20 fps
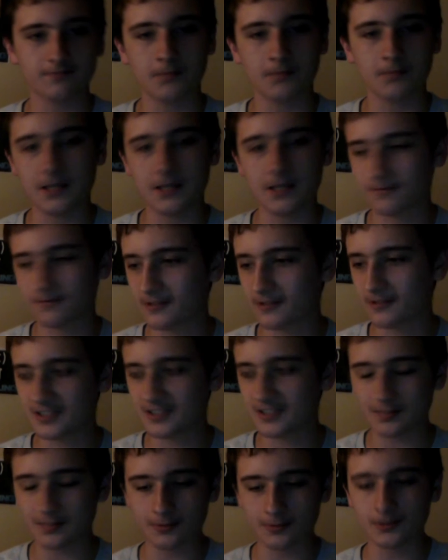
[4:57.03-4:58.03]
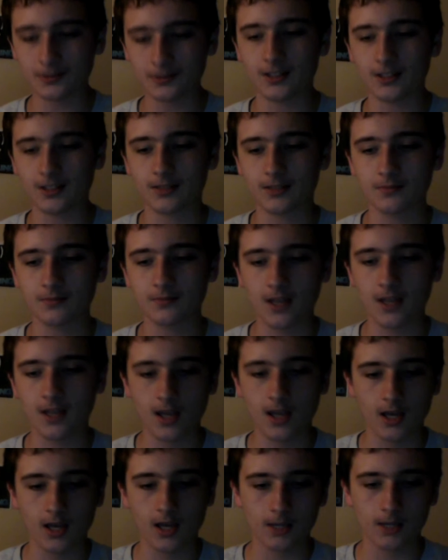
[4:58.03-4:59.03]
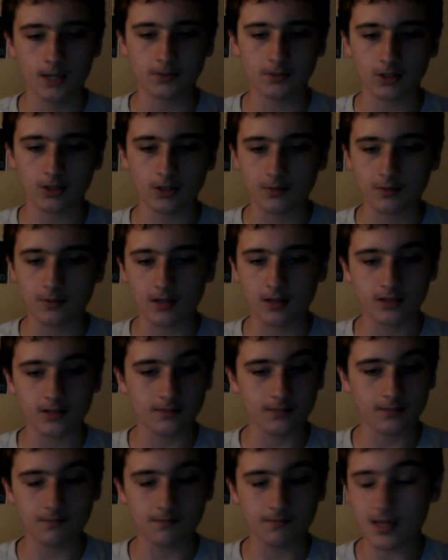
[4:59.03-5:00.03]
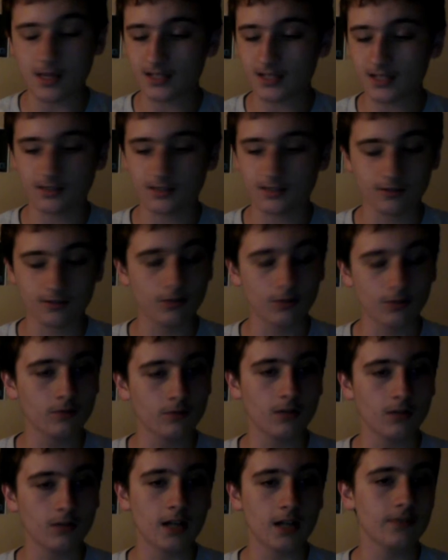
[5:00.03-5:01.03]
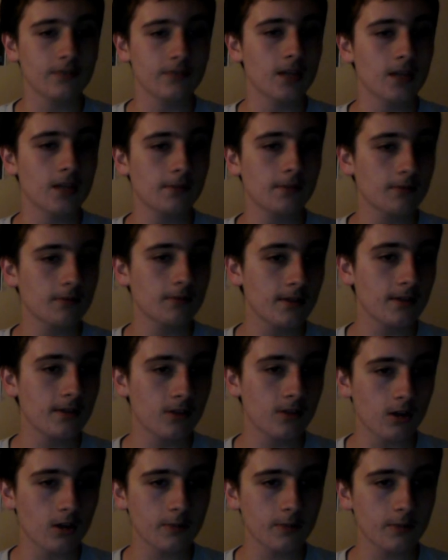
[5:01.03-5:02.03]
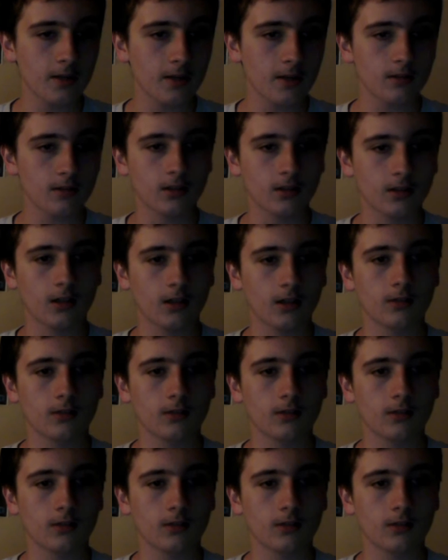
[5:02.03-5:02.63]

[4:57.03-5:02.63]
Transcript: Very simple. We're talking about there's a whole variety of topics we can talk about.